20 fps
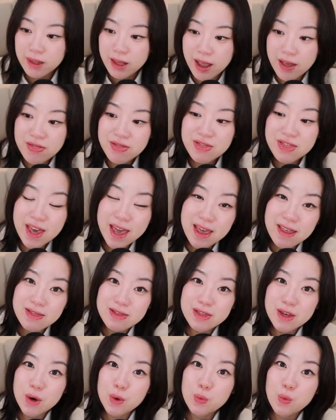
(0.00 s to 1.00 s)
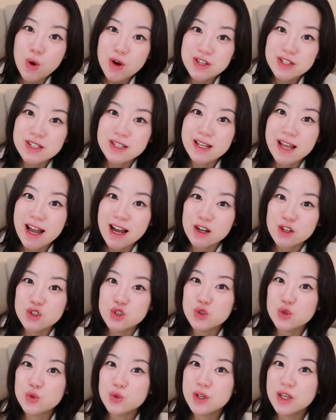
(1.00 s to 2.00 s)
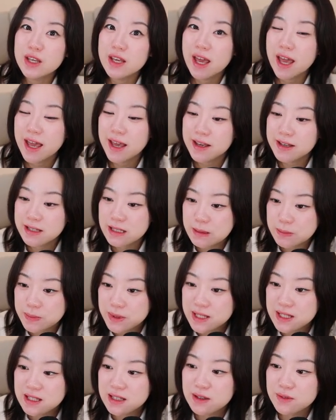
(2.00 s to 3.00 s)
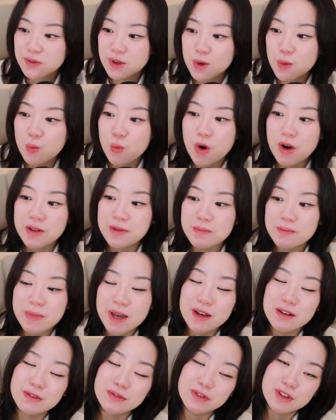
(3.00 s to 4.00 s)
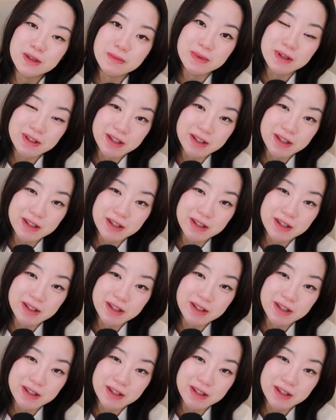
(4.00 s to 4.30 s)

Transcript: And then there wasn't actually a specific one male-female